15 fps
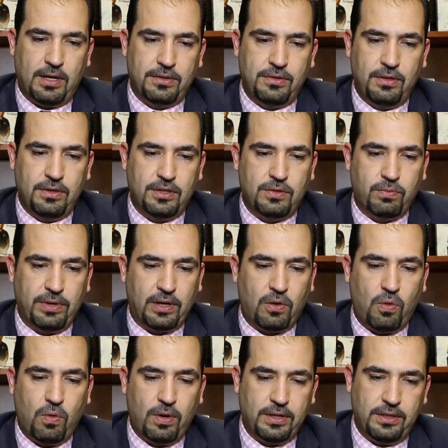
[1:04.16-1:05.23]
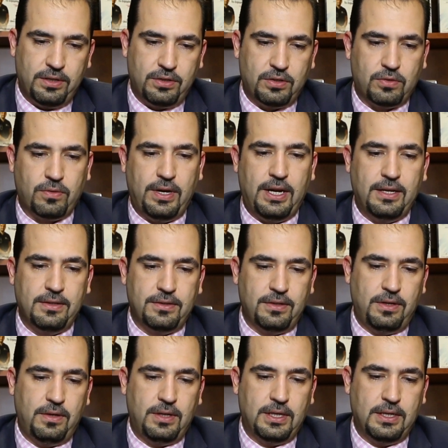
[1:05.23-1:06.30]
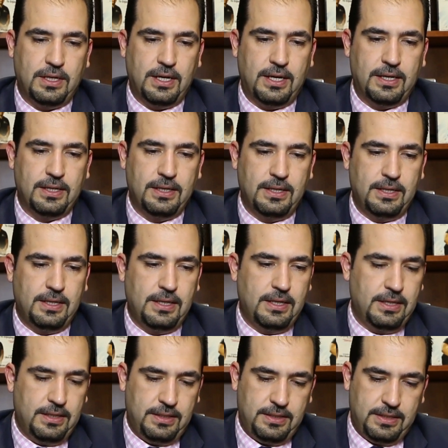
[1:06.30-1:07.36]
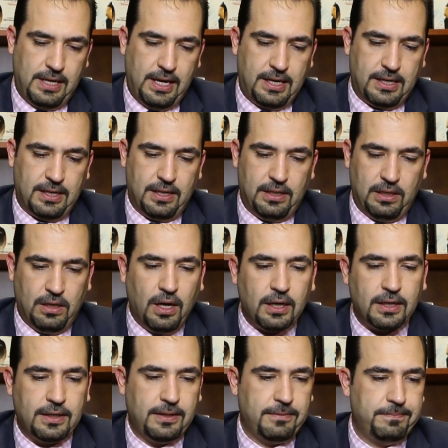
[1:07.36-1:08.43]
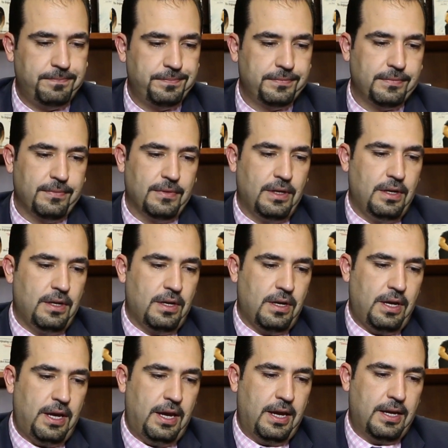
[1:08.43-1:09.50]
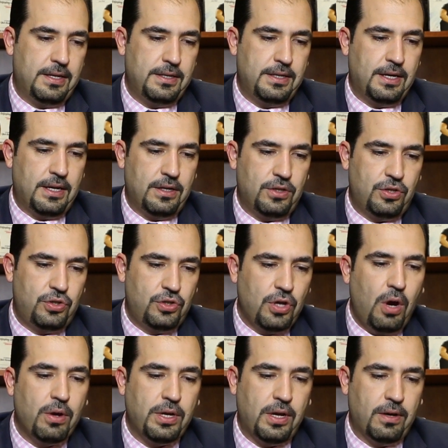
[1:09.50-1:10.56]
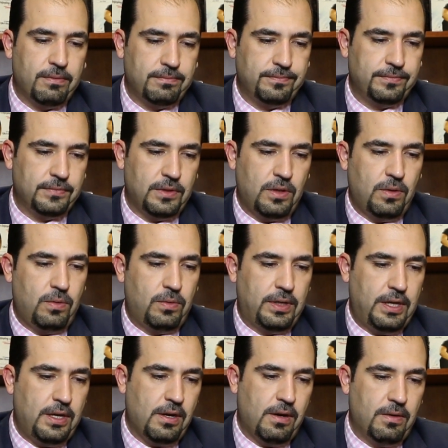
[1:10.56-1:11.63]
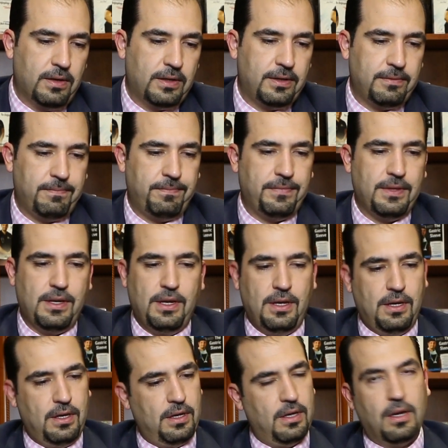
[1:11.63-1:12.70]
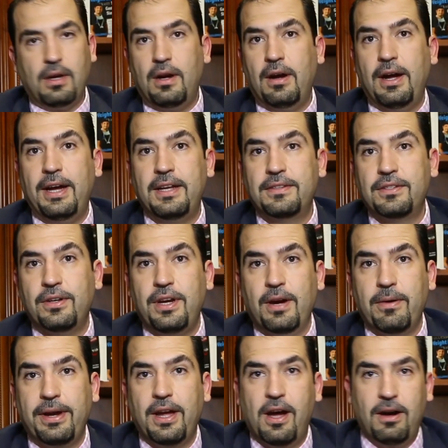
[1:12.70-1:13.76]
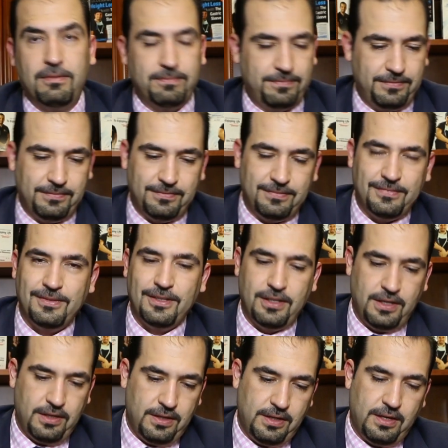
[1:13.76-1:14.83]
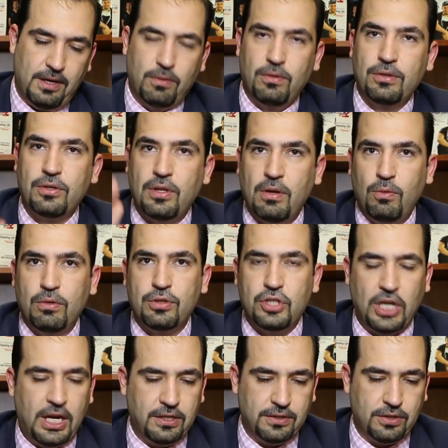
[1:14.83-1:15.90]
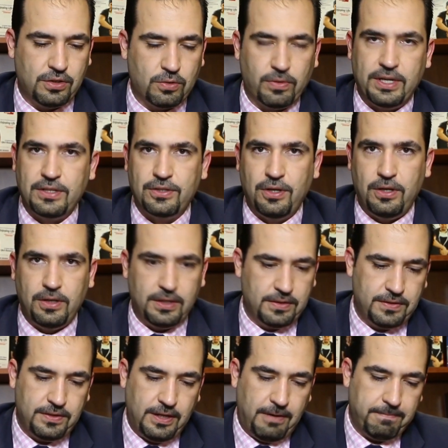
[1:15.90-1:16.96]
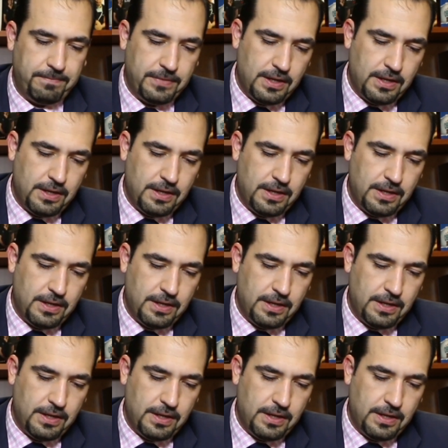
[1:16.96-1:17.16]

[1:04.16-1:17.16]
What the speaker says: I'll do is record the screen so you can take a look and show you. Okie doke. All right, so here we go. And we'll change the screen so you can see.